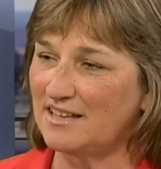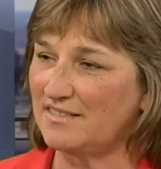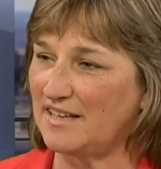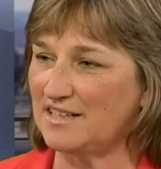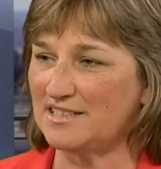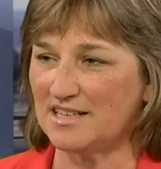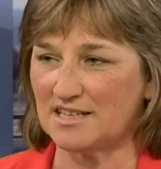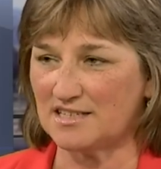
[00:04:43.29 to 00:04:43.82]

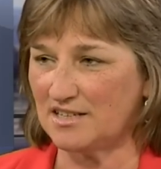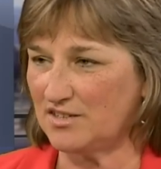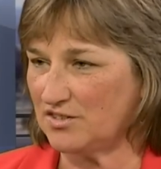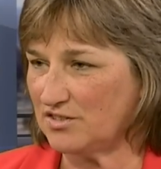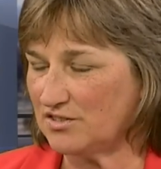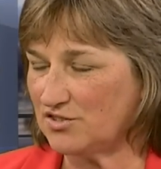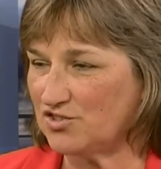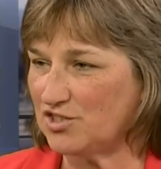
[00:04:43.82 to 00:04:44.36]
that
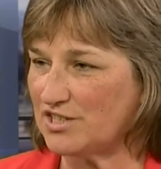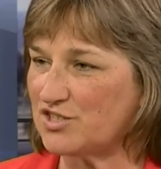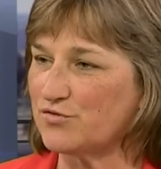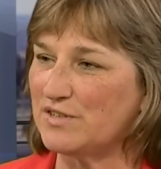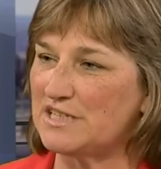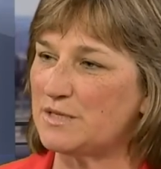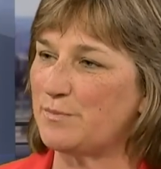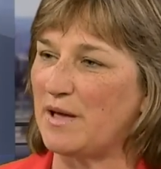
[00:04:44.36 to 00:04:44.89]
doesn't just
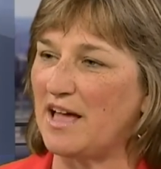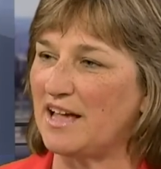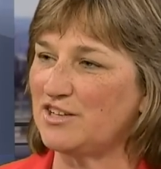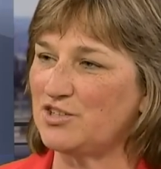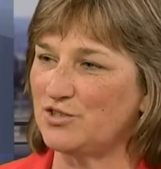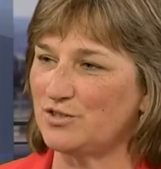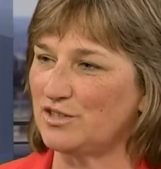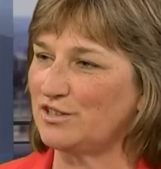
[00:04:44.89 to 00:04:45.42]

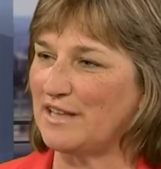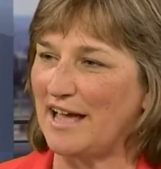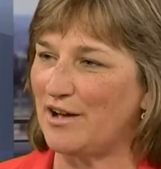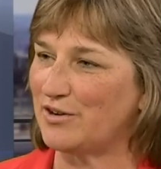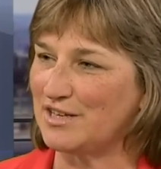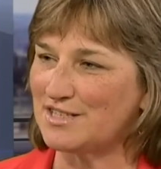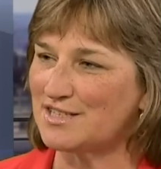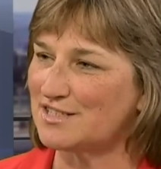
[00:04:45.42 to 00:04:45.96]
respond to the
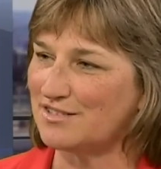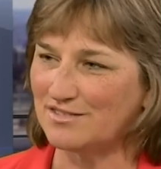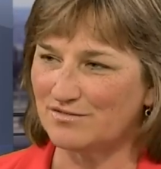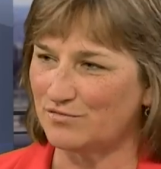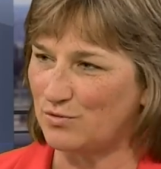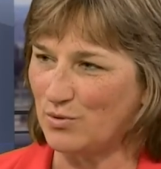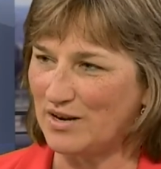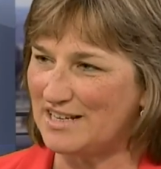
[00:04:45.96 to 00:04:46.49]
loudest
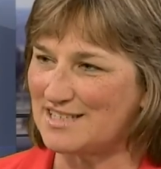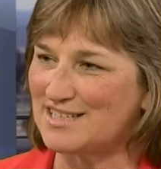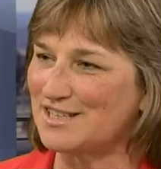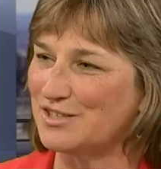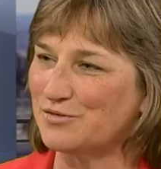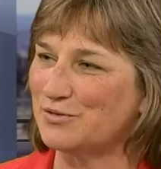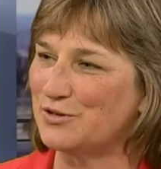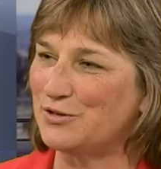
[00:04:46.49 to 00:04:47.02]
voice in
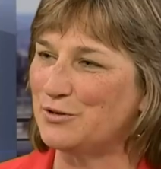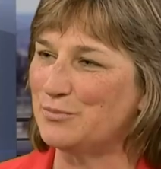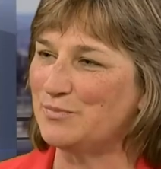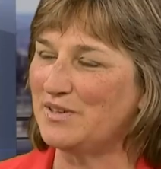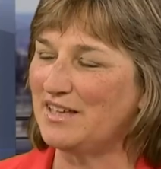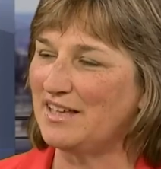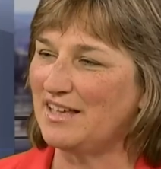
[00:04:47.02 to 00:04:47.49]
the room,